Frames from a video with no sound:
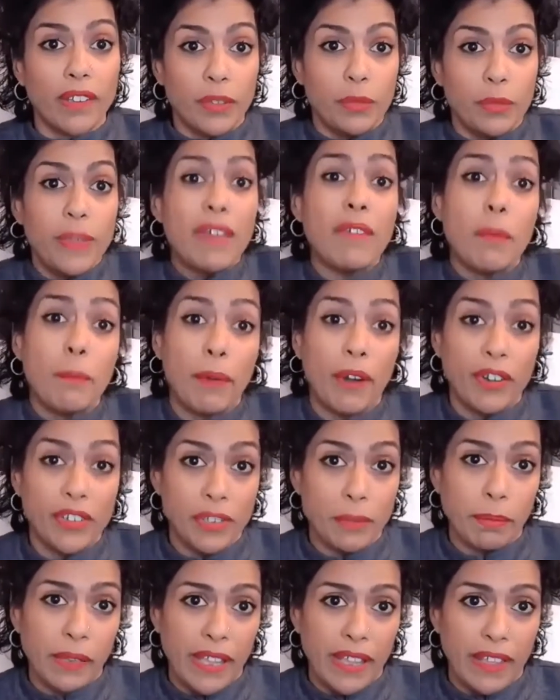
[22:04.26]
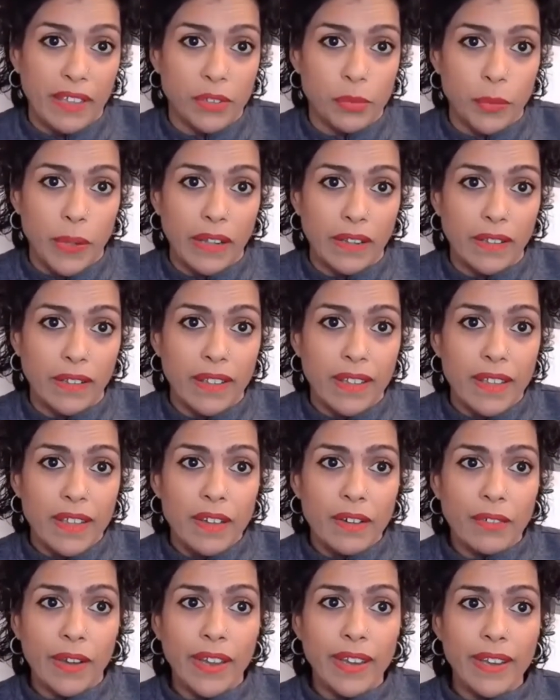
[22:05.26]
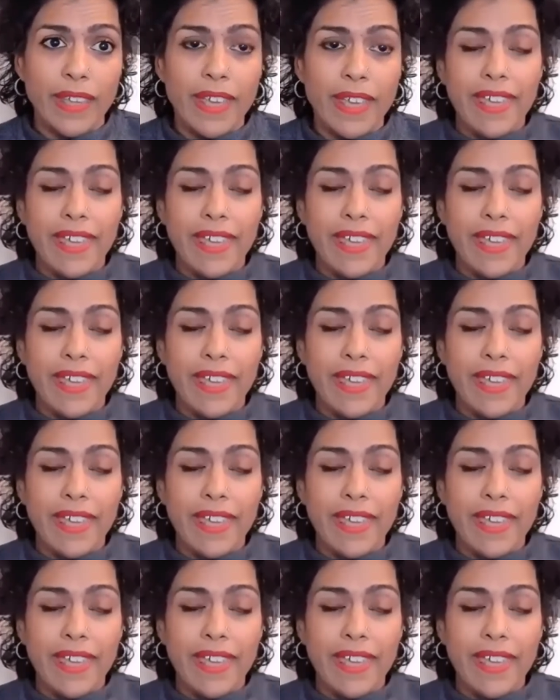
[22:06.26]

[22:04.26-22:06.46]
because we have a part to play as well, right?